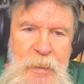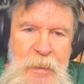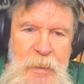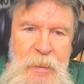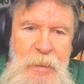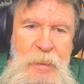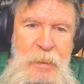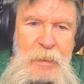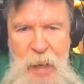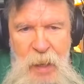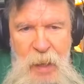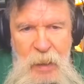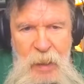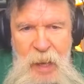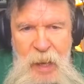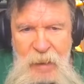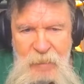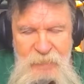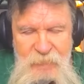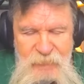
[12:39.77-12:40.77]
and it was
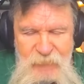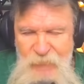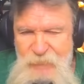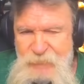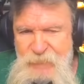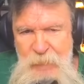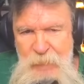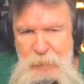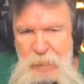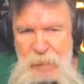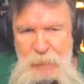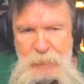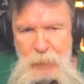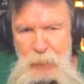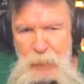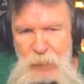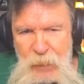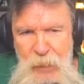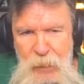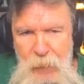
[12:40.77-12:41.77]
about like 50
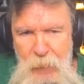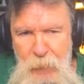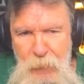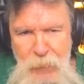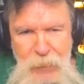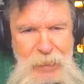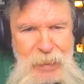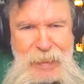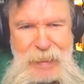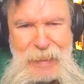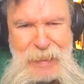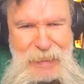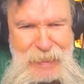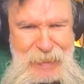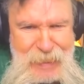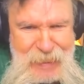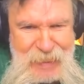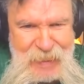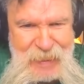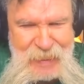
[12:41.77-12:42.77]
people there.
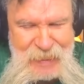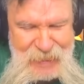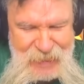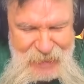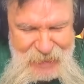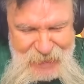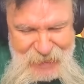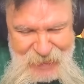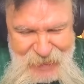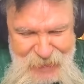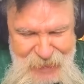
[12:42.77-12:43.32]
Mm-hmm.